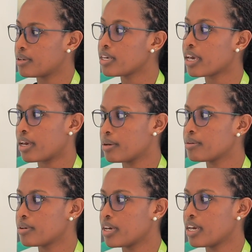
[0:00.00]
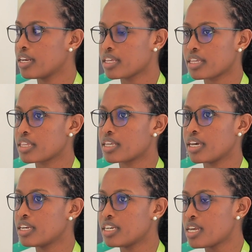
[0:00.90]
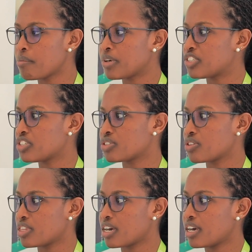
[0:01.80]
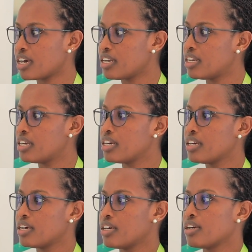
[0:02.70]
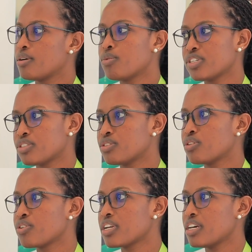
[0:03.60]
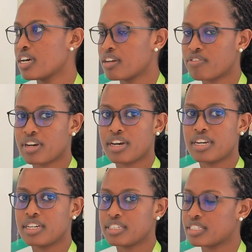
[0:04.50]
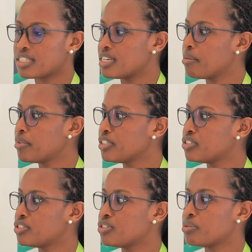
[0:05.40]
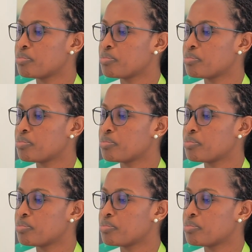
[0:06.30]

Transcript: Yeah, anything, any damages on the card, once you already have a card and it's damaged, you